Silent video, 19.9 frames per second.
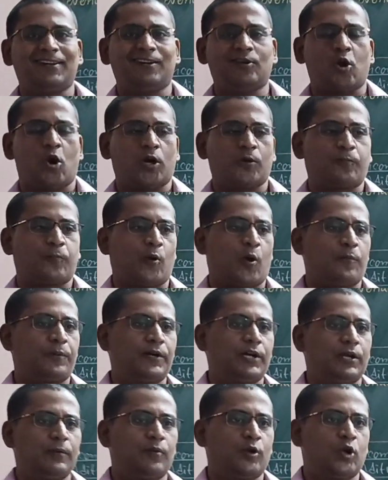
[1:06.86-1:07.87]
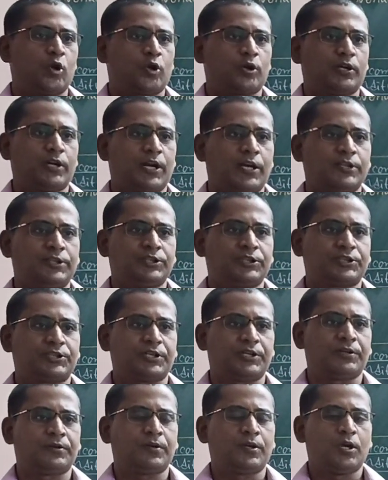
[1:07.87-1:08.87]
and not profitable
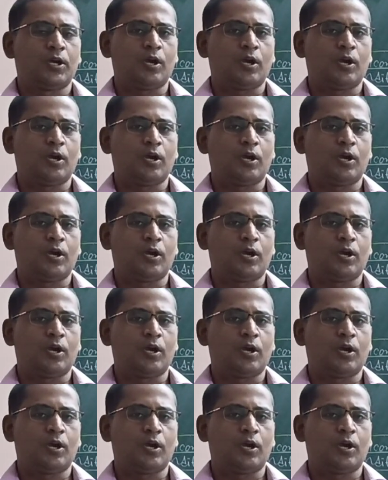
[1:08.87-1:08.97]
organization.